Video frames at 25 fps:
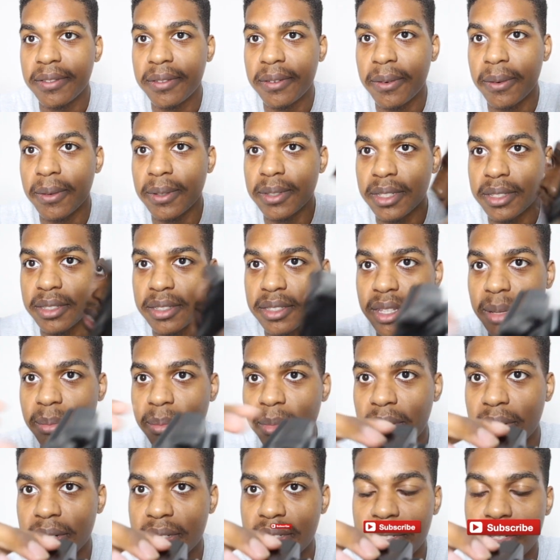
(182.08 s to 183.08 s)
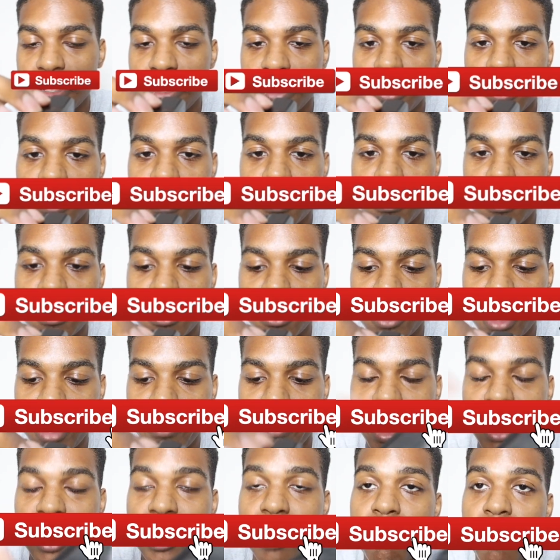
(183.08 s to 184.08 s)
of course, because it's the Mark two. So they
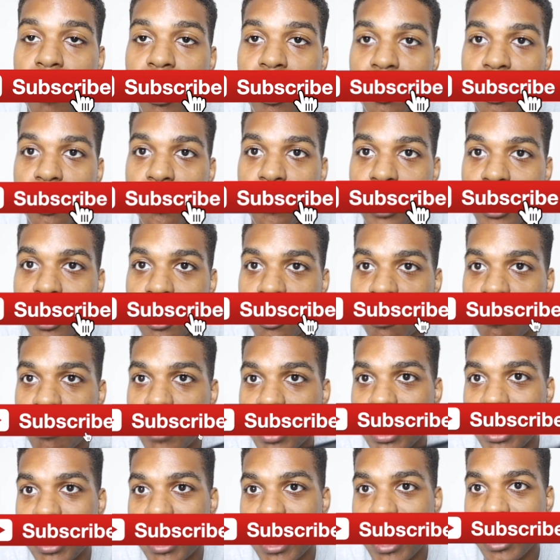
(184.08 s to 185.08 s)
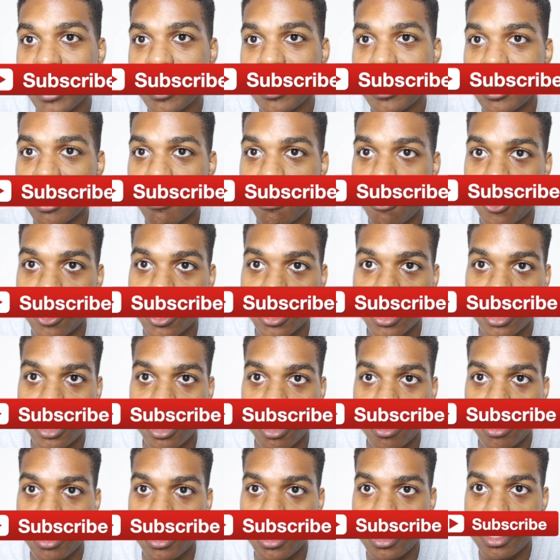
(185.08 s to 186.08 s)
made the Mark three a little bit lighter and more
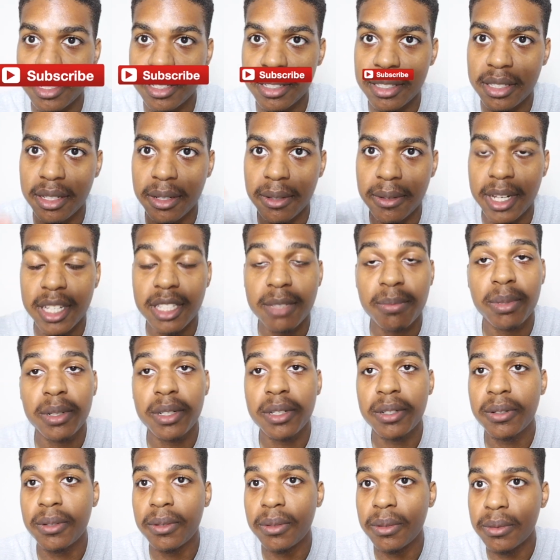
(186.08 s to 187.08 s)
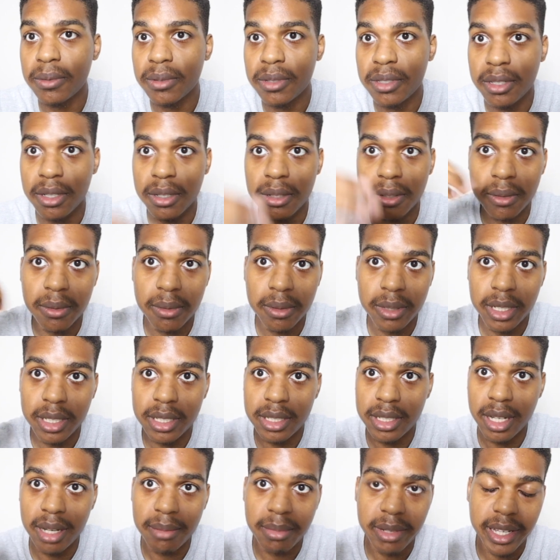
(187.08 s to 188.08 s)
sturdier. So that's pretty cool. So
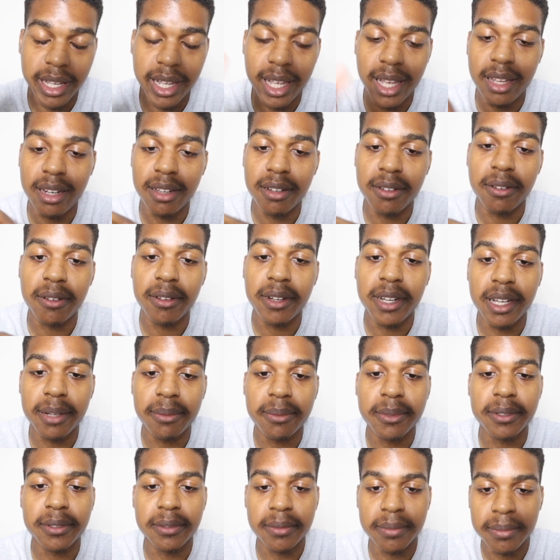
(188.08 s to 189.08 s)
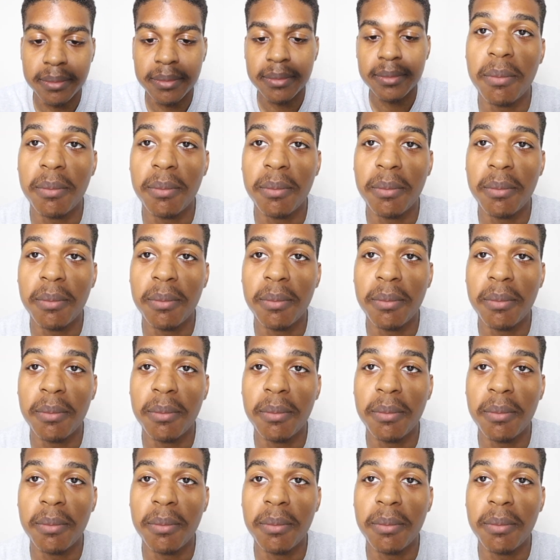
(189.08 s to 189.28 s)
good job to Canon on that one.